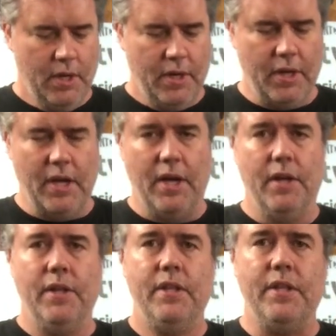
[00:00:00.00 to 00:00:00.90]

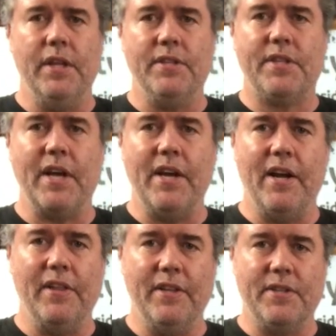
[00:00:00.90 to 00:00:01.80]
The inside
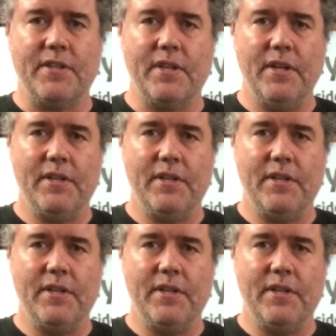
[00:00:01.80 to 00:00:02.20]
on this